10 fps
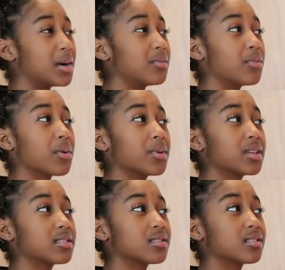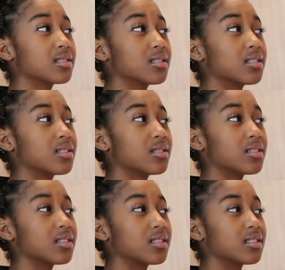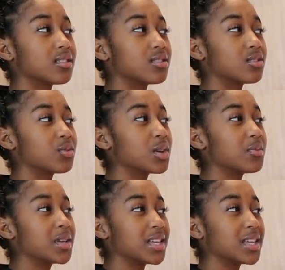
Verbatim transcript: about four weeks three